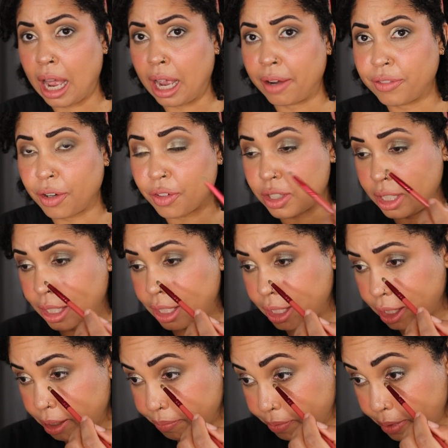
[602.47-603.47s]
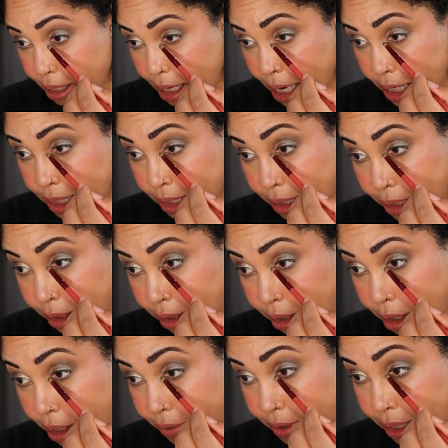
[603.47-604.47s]
I've never seen it. I just
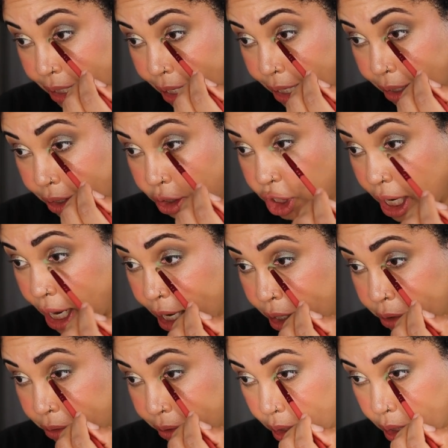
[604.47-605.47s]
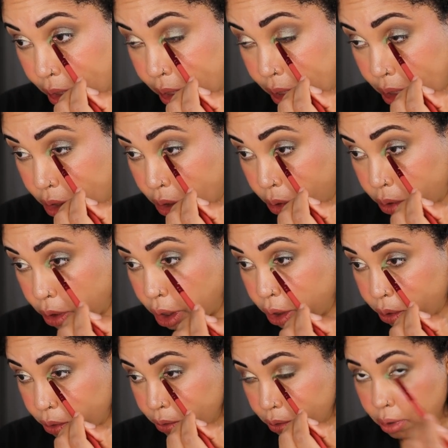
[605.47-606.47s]
love saying the child and he's so
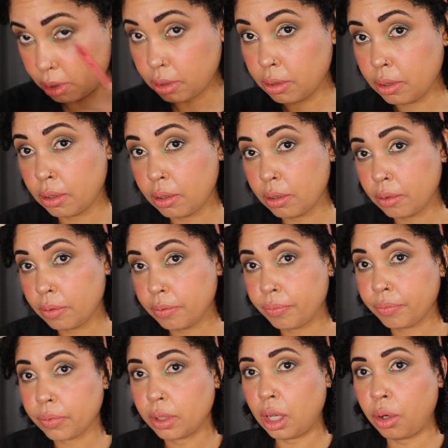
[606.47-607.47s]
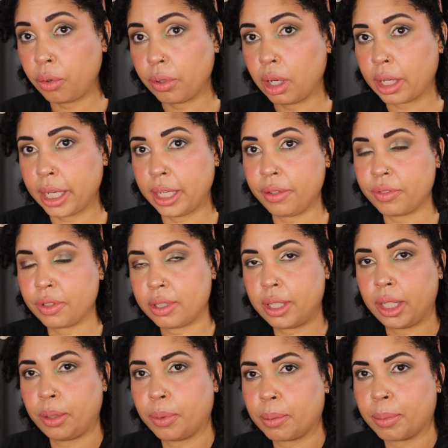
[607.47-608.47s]
cute. Oh, y'all can't even
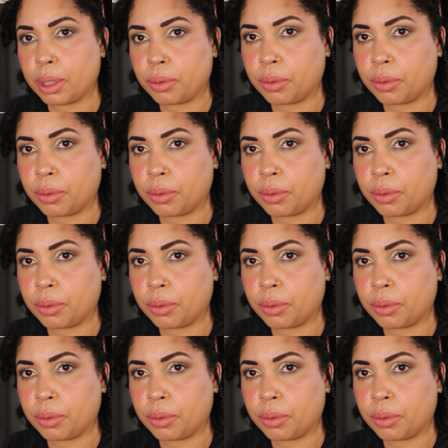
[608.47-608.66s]
see. What am I